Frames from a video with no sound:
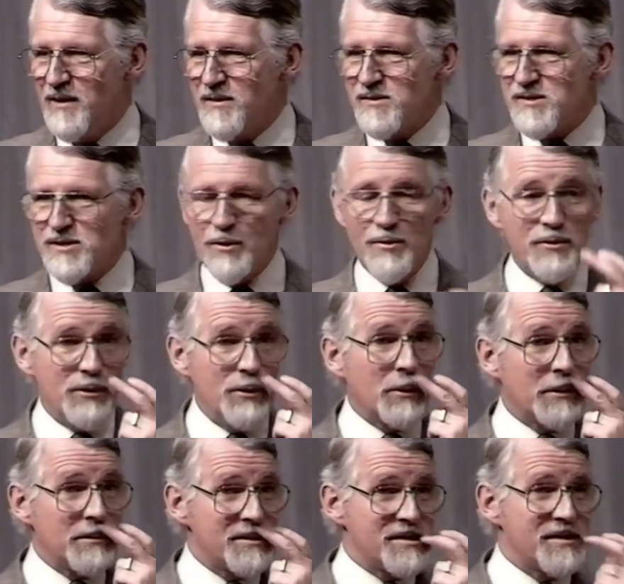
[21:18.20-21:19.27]
So you
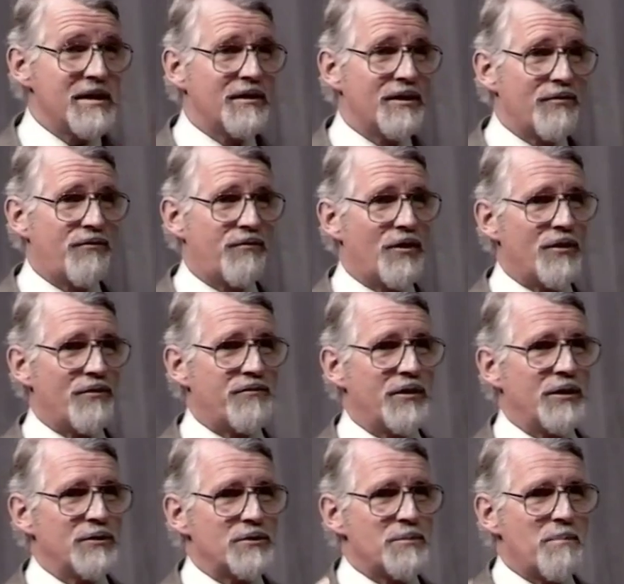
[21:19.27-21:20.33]
can see the
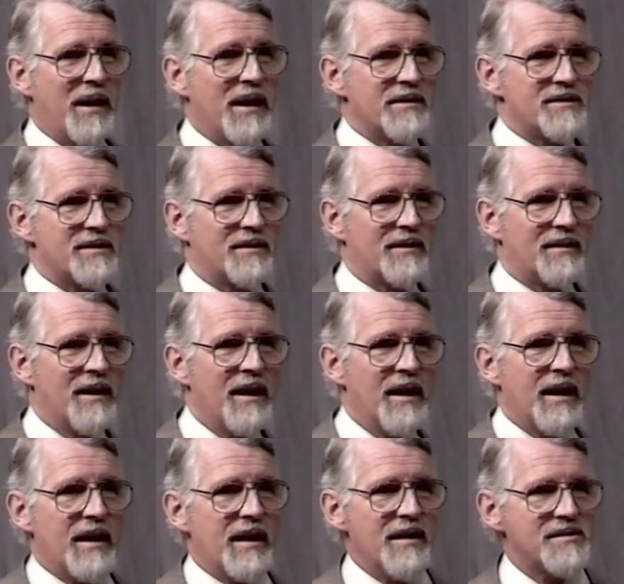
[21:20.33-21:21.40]
fourfold pattern
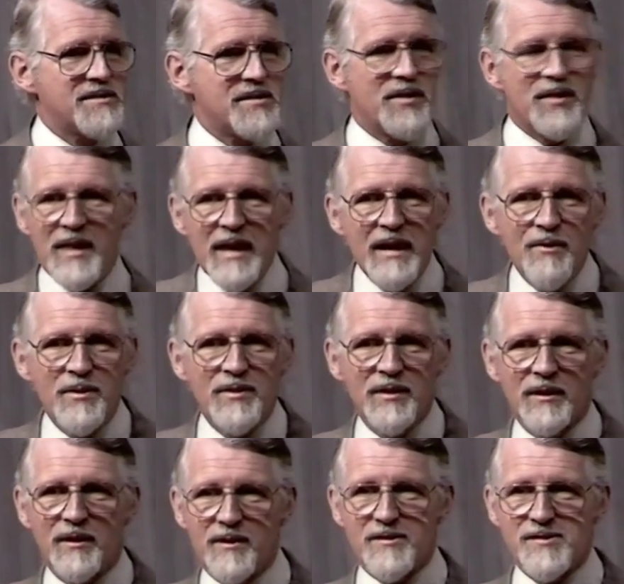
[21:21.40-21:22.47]
is there in
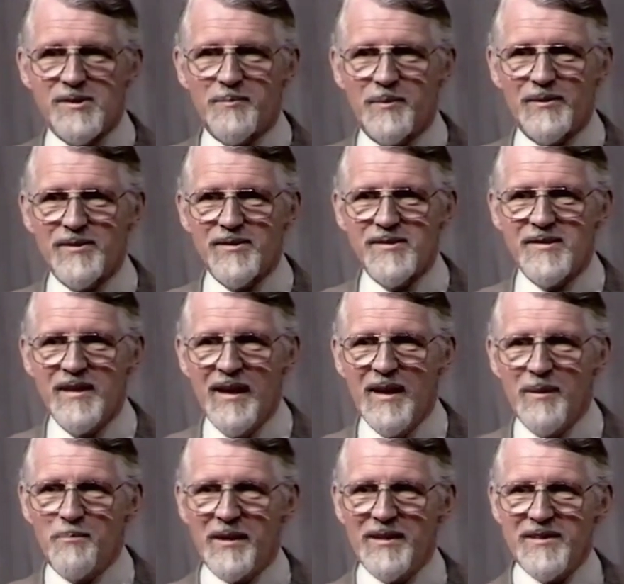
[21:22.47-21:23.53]
the Gospels,
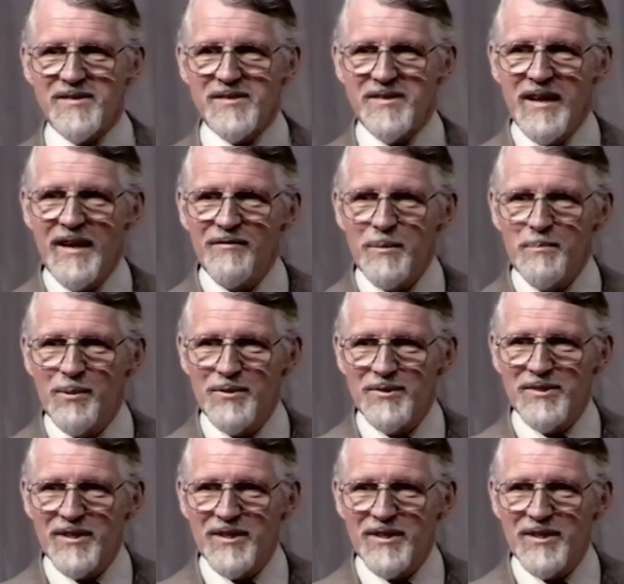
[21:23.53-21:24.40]
but it's never put